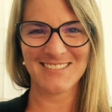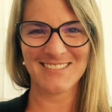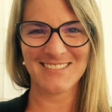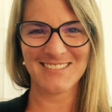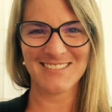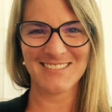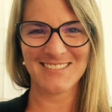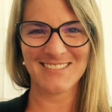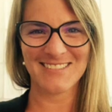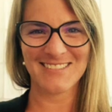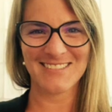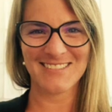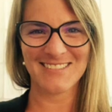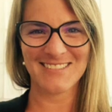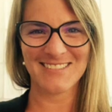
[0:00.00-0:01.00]

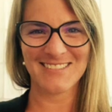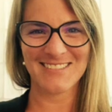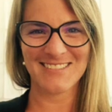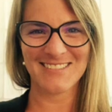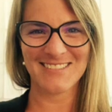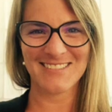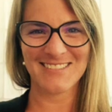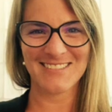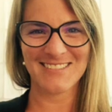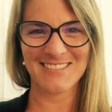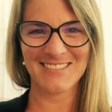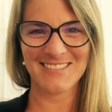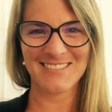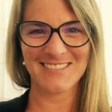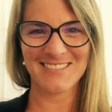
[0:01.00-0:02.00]

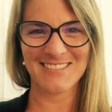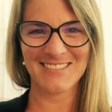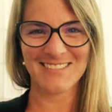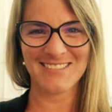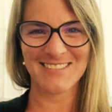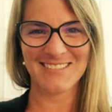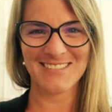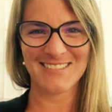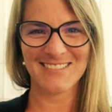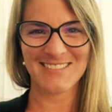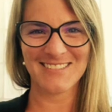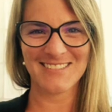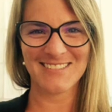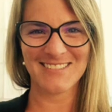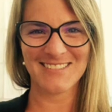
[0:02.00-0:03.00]

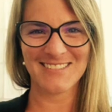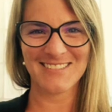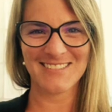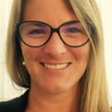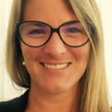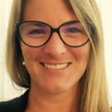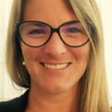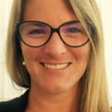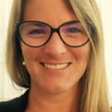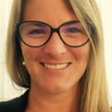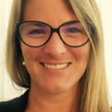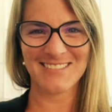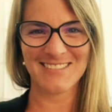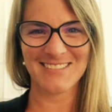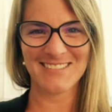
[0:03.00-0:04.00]

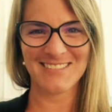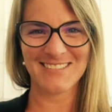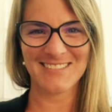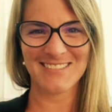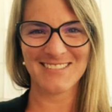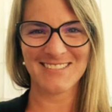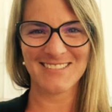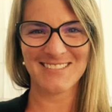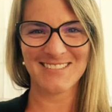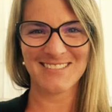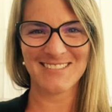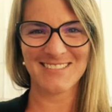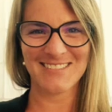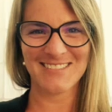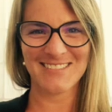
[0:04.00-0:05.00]

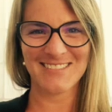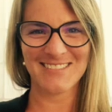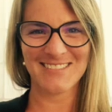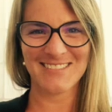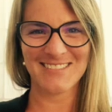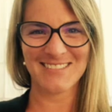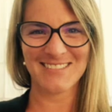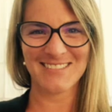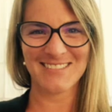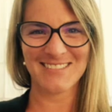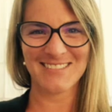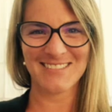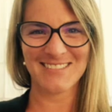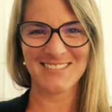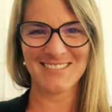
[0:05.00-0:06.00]

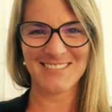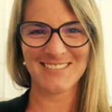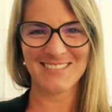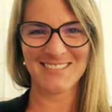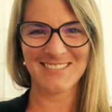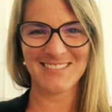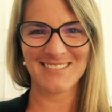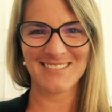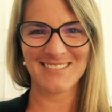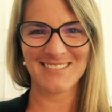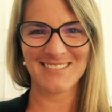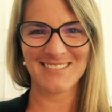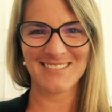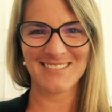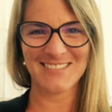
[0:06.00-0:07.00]

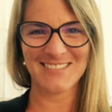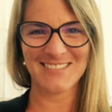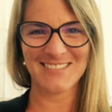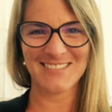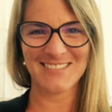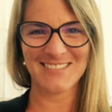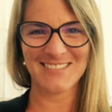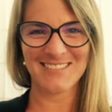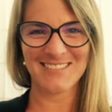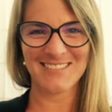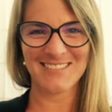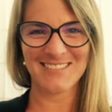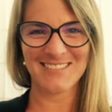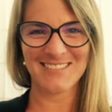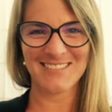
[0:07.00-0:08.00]
The face doesn't move, so there is nothing to read.